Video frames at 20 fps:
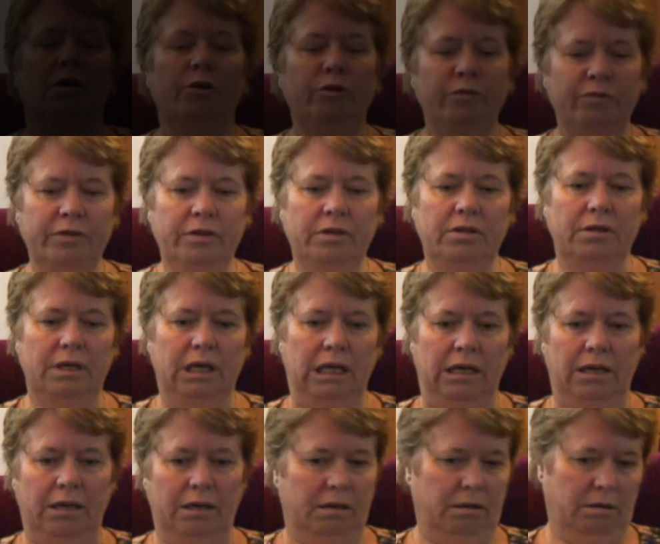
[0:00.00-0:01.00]
Over
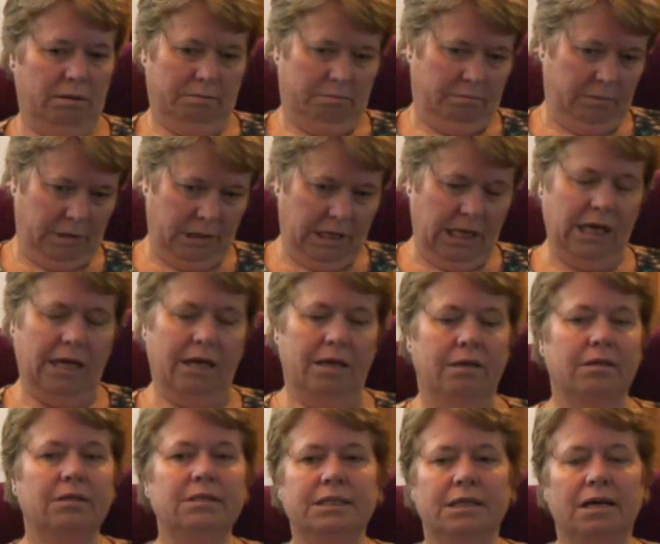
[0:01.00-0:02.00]
the
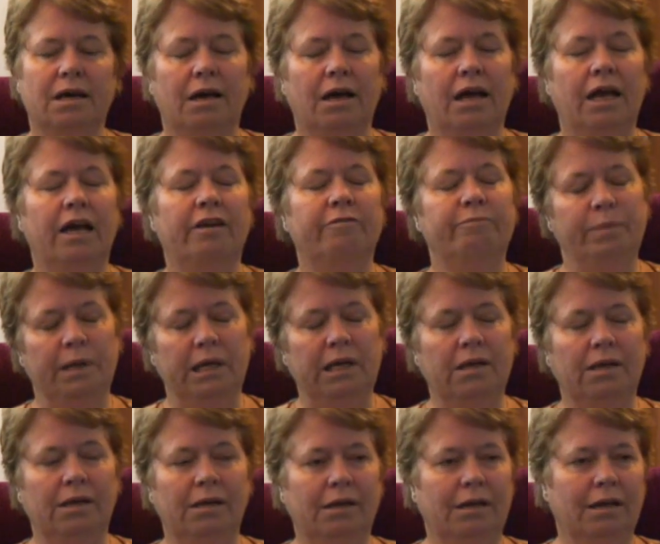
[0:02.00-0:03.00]
years that I have
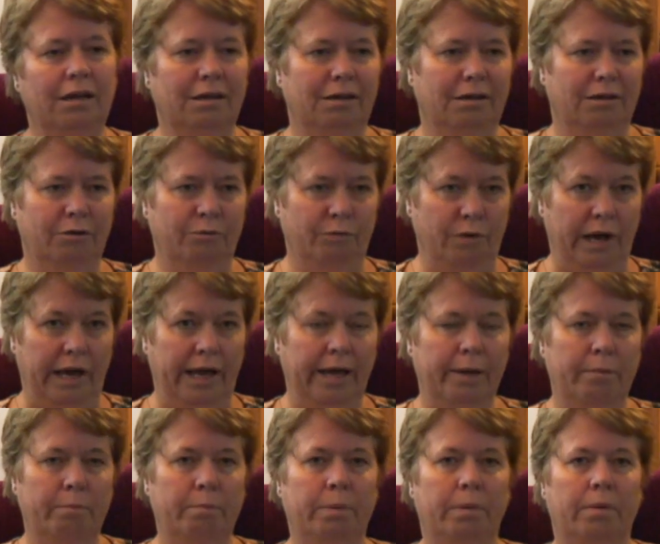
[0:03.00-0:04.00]
been a
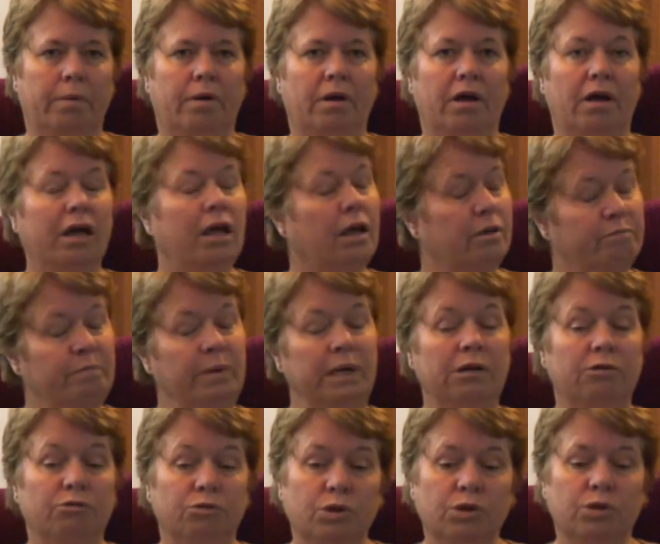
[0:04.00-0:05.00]
rep, I have
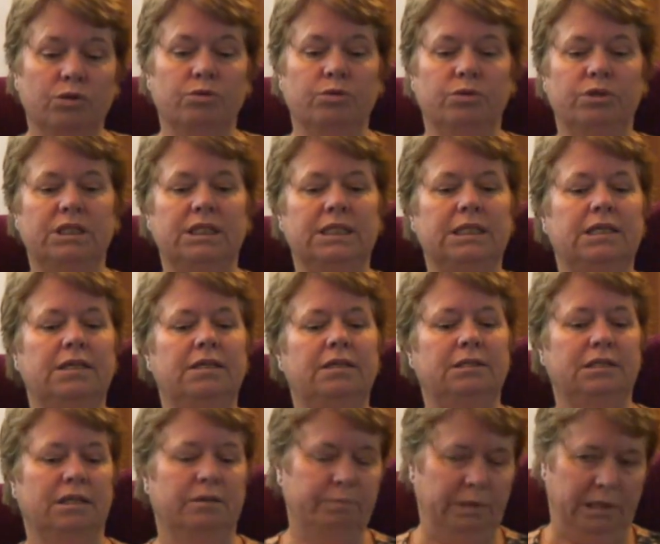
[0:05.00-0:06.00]
been on
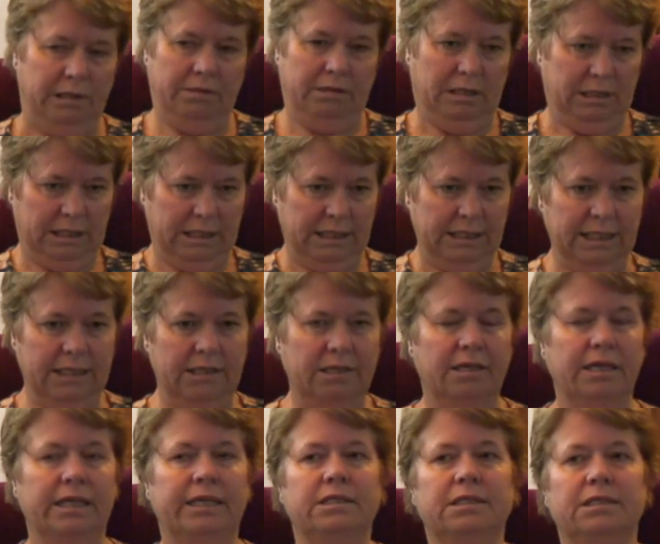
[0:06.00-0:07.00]
courses. I've been, as I said
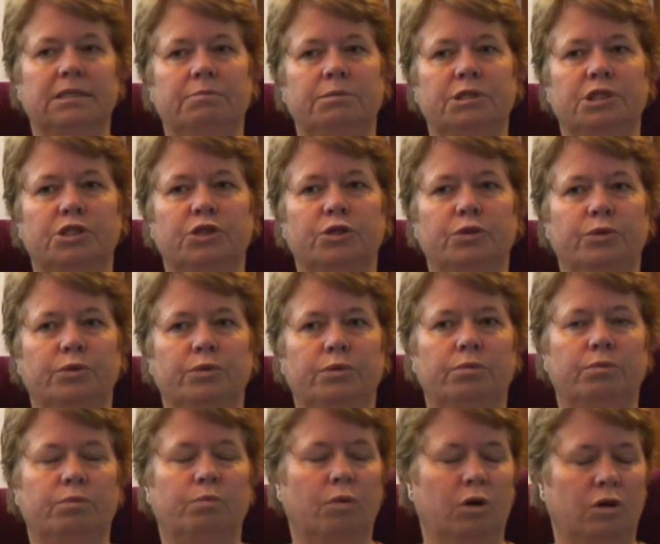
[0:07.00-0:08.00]
earlier, summer school
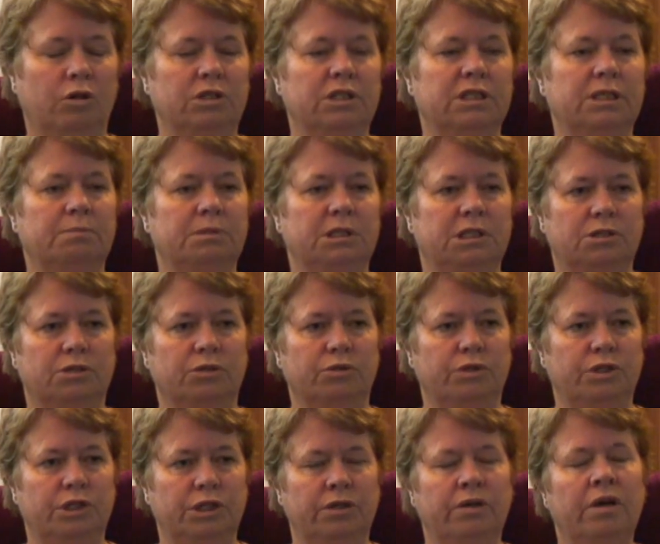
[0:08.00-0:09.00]
one, summer school
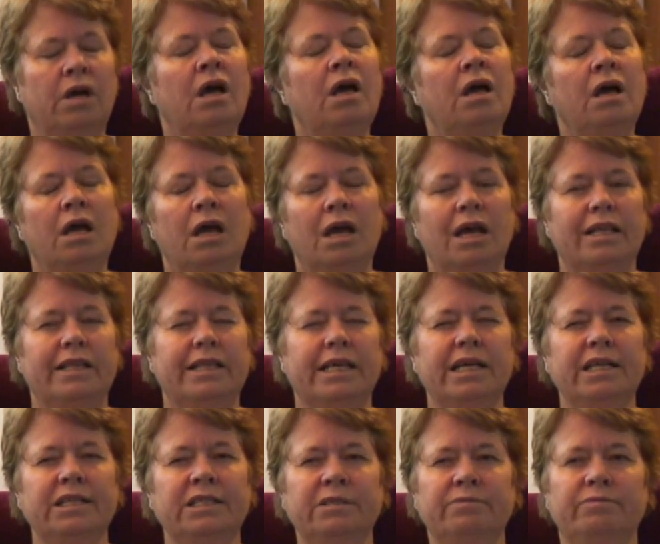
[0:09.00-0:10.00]
two.
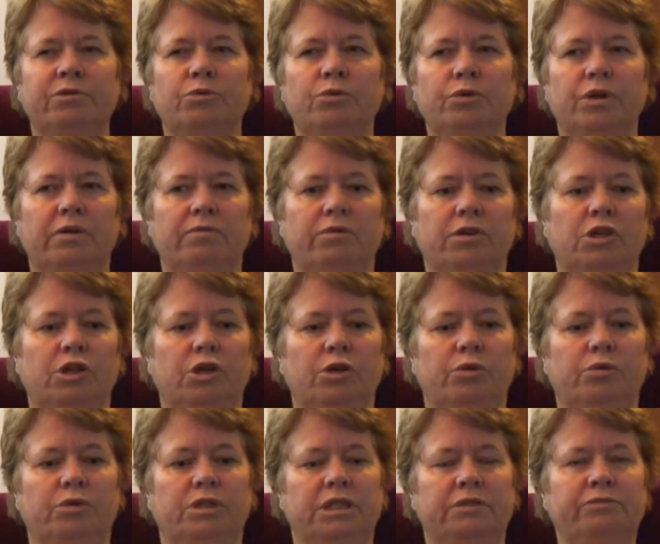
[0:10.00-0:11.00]
These have all given
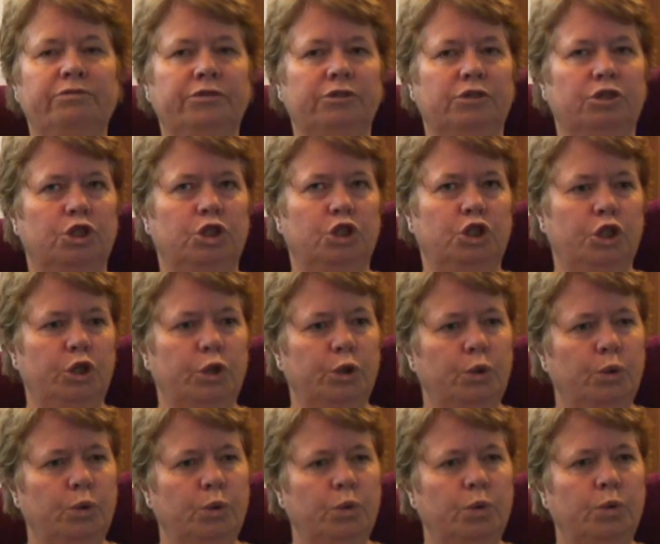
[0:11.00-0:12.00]
you different
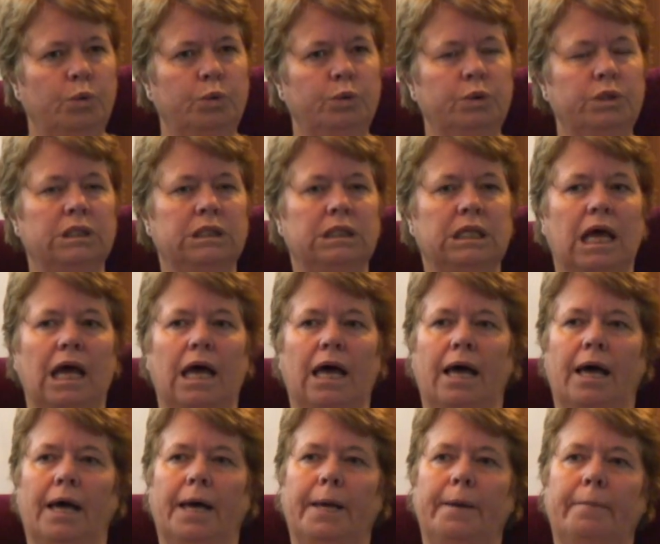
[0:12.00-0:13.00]
tools
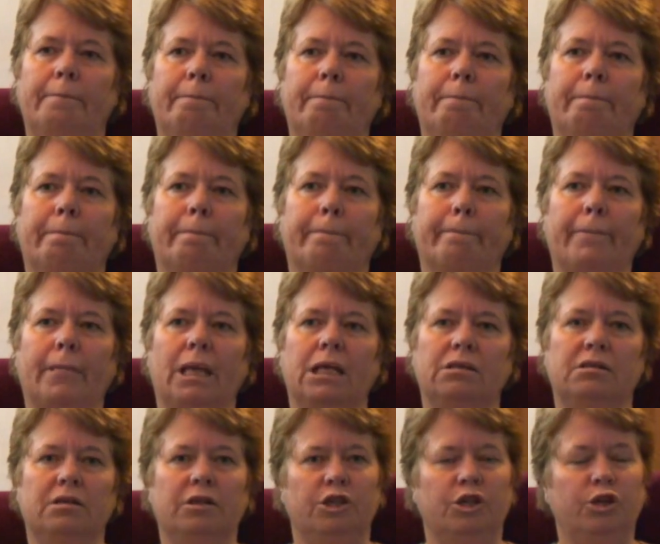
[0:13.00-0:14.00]

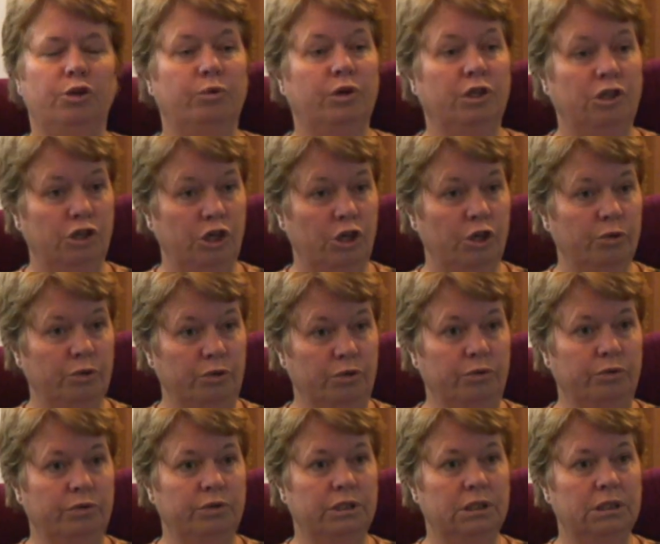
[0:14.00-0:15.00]
that you can
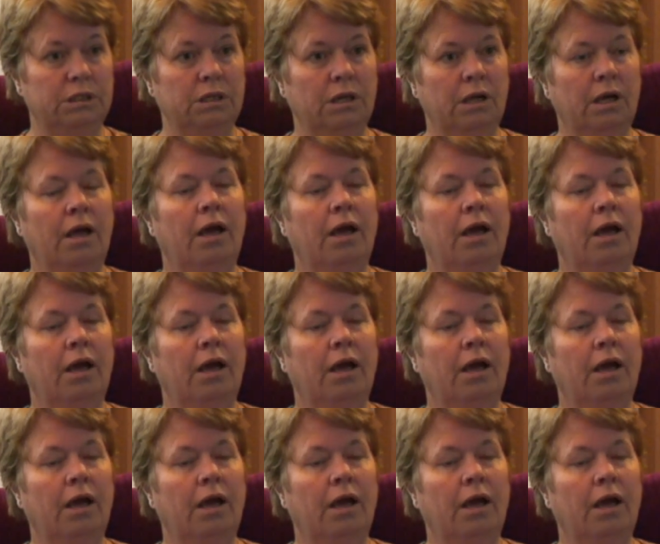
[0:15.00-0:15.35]
use.